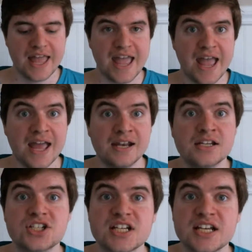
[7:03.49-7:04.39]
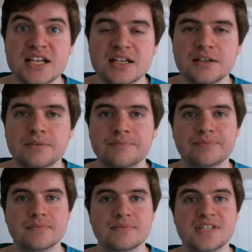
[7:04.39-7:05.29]
And she
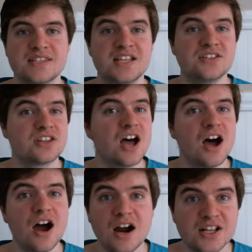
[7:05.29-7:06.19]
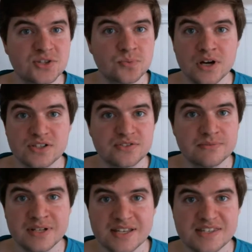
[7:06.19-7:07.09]
says, These are the hardest words for
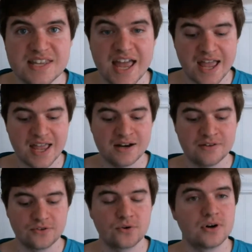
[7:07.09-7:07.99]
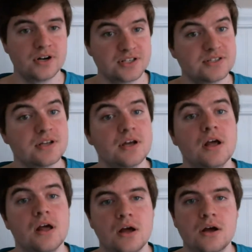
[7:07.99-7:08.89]
me to say. And of course,
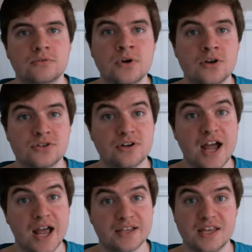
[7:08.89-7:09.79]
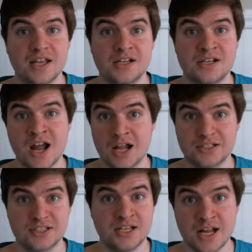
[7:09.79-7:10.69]
Rose cracks,
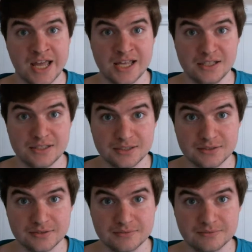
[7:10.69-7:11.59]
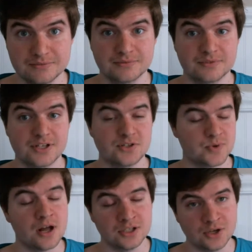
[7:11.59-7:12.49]
Not tonight. Because
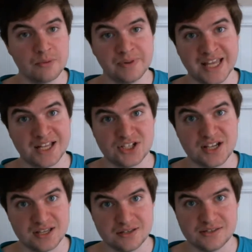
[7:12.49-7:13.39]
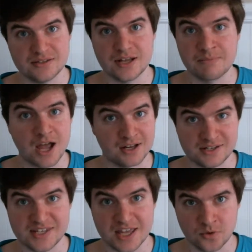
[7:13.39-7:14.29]
we all know what Blanche is. I'm not
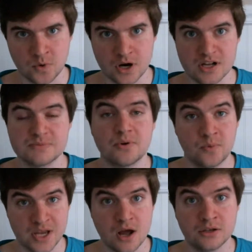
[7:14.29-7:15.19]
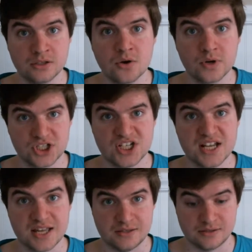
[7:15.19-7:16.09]
going to say the words, but we all know what
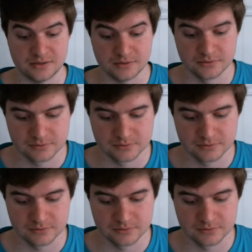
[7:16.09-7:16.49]
she is.